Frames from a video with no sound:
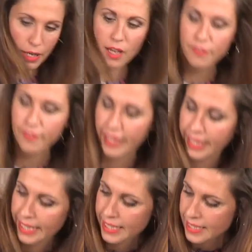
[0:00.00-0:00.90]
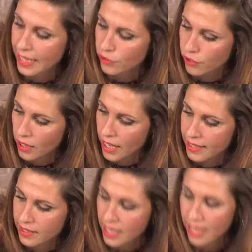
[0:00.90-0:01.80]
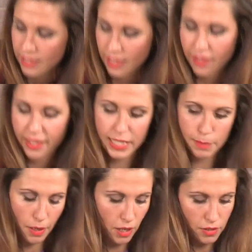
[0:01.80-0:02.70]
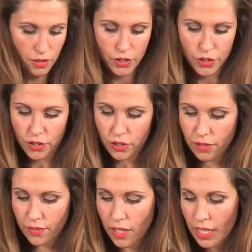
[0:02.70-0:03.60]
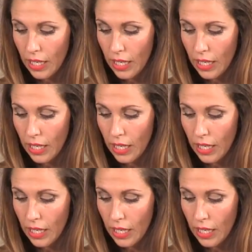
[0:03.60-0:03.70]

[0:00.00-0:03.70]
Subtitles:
perfectly centralised to this part of the cushion cover.